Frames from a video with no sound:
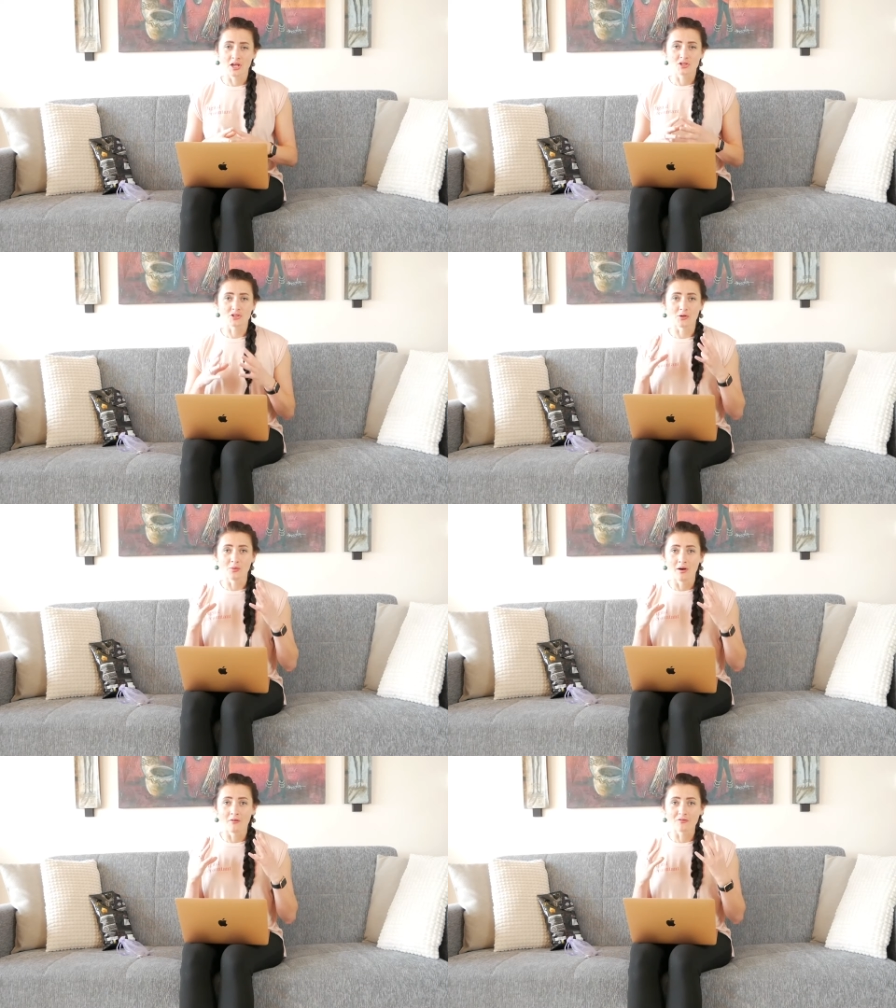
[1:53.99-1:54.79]

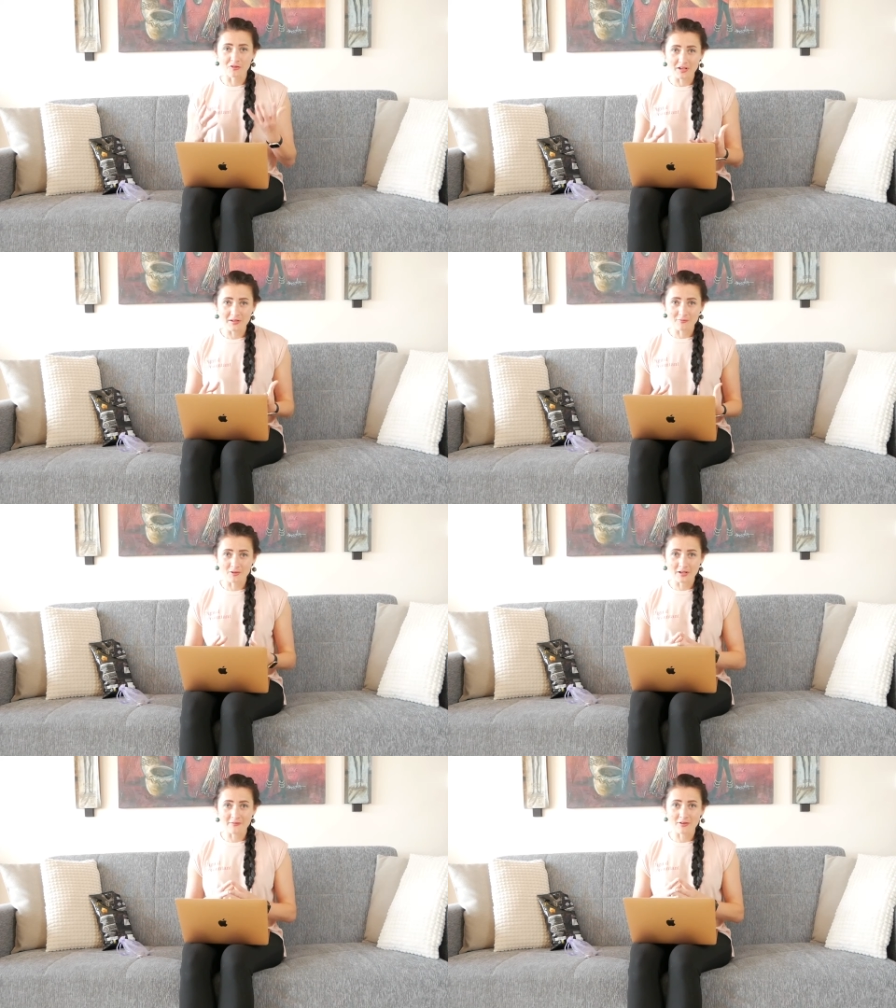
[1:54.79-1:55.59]
So free
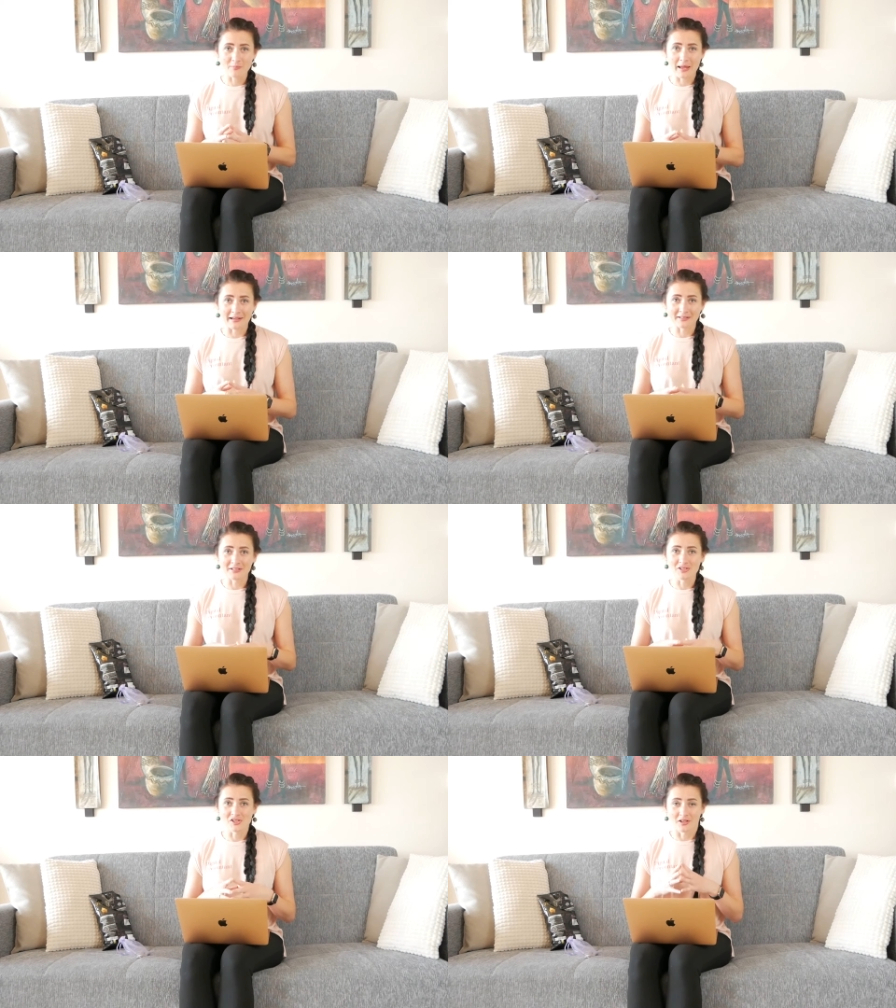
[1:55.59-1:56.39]
forever
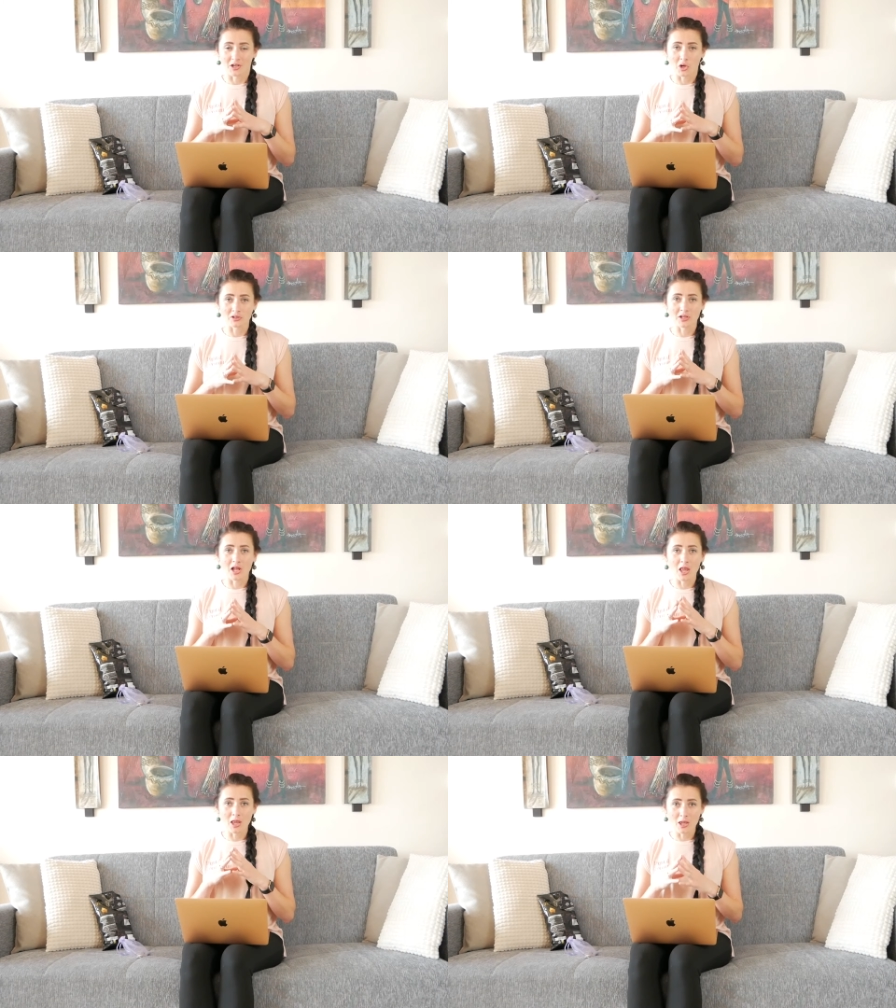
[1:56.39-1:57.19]
package, got
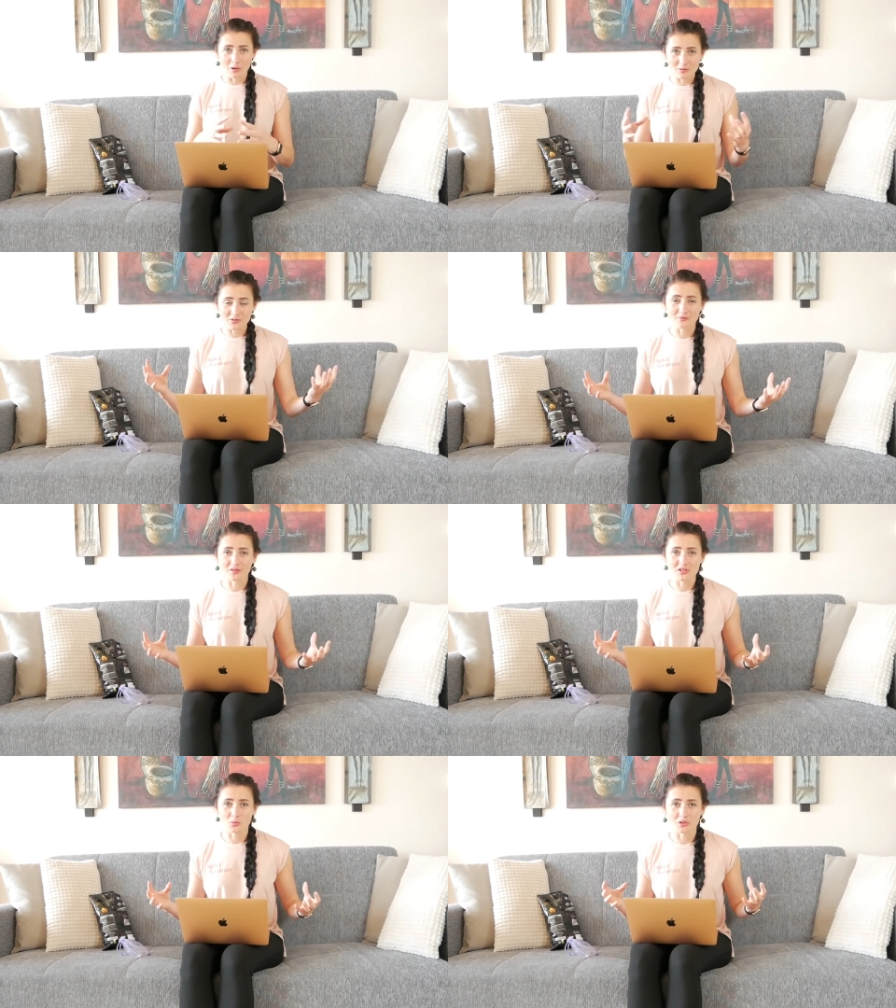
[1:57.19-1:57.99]
loads of
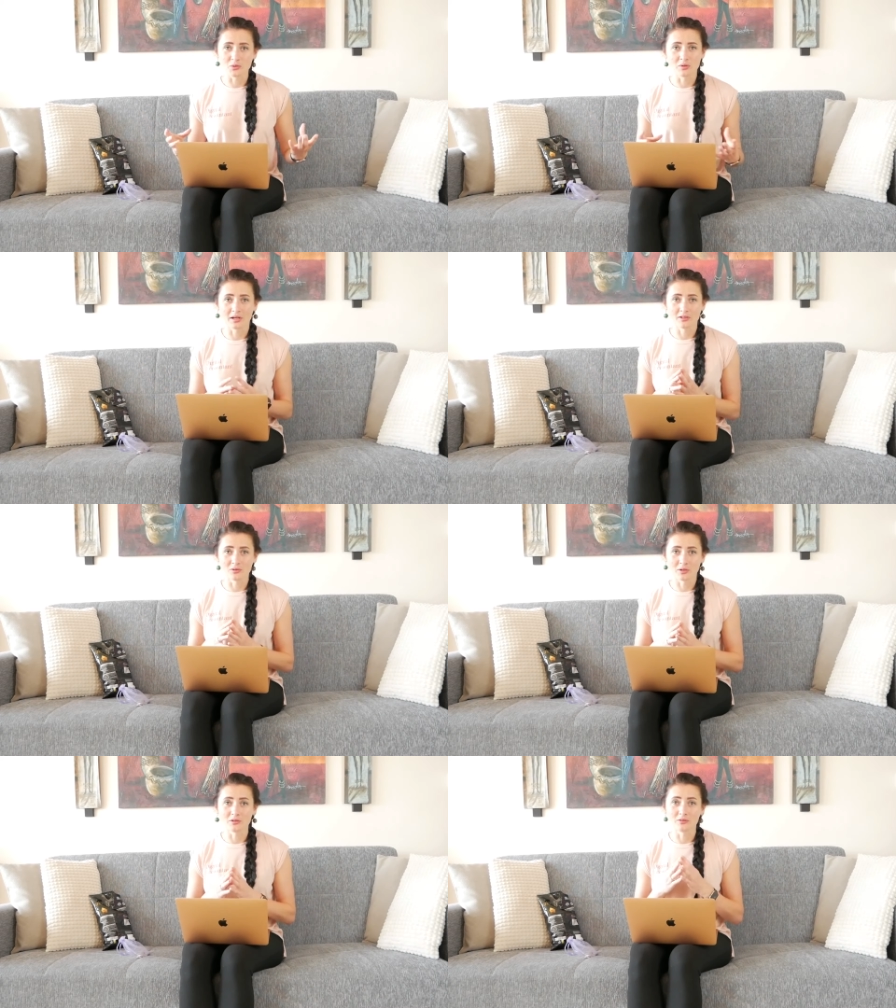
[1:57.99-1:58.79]
things what you can
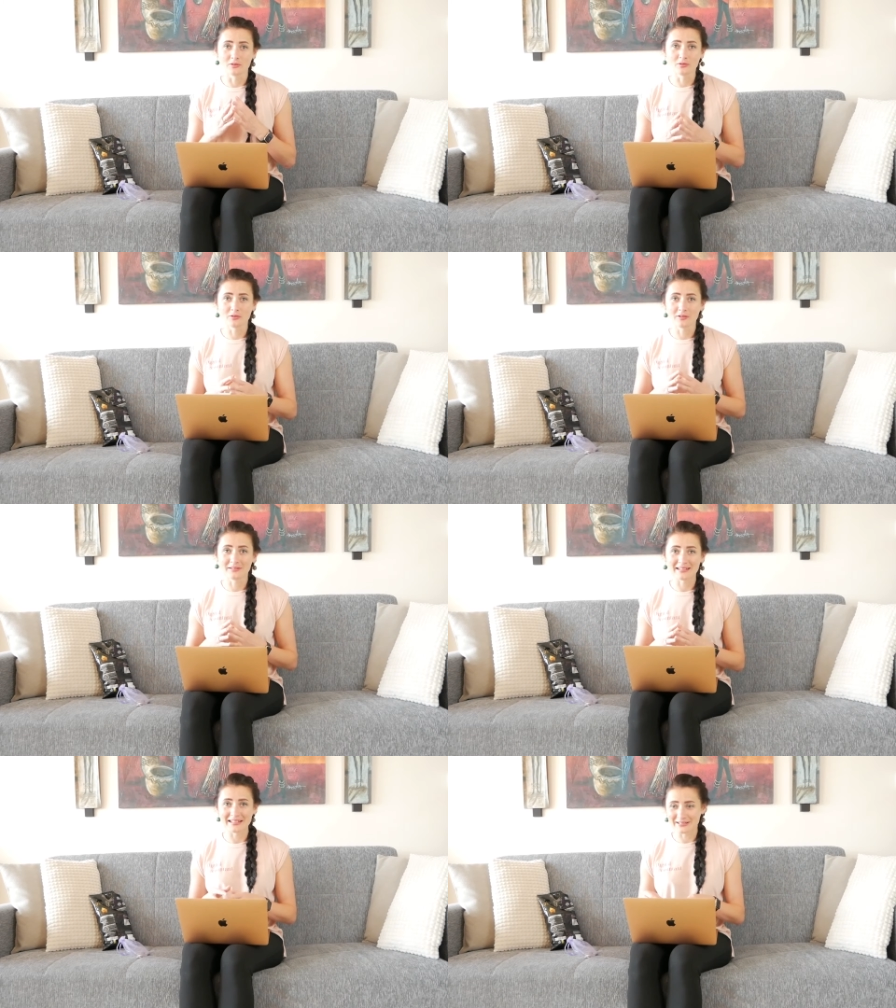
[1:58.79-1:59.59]
do, and you do
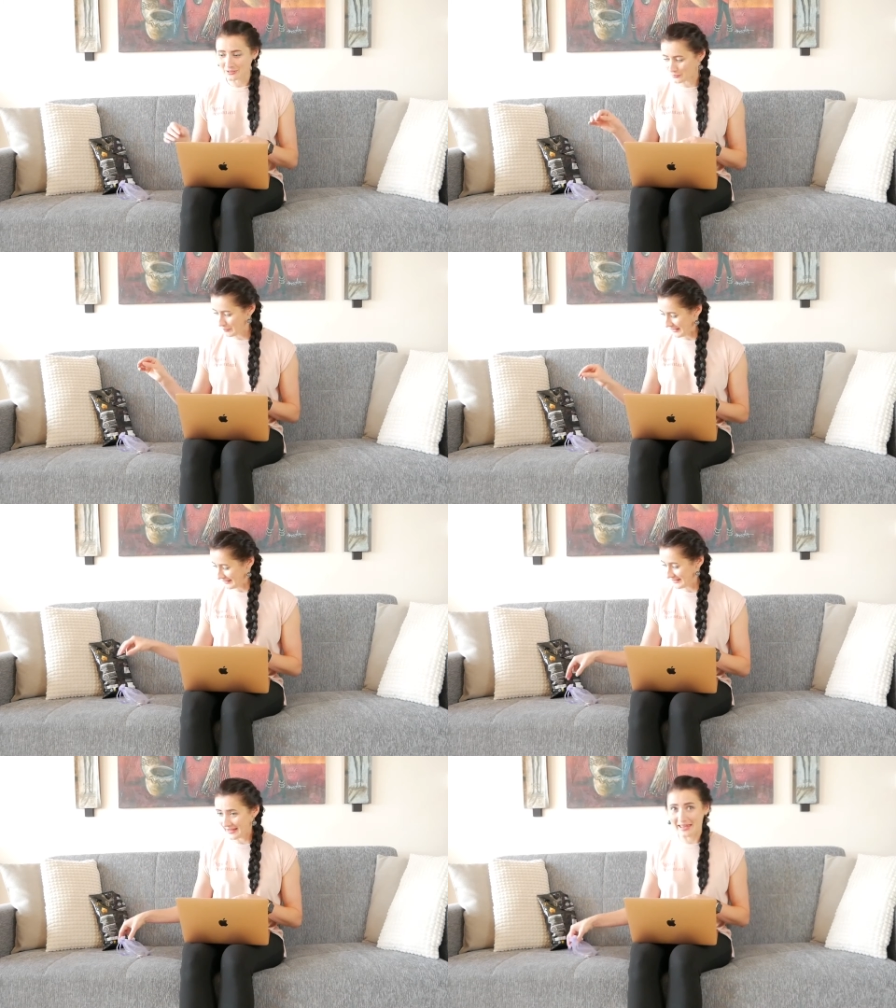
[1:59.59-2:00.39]
not need to
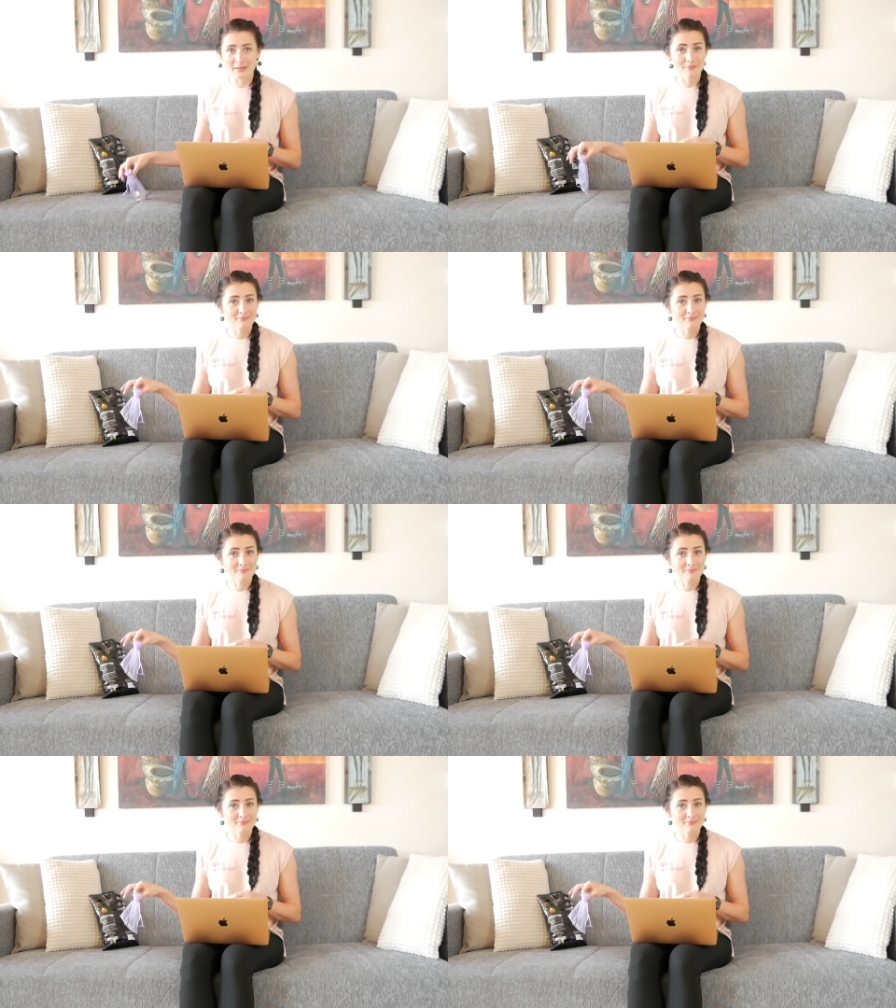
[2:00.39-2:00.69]
spend a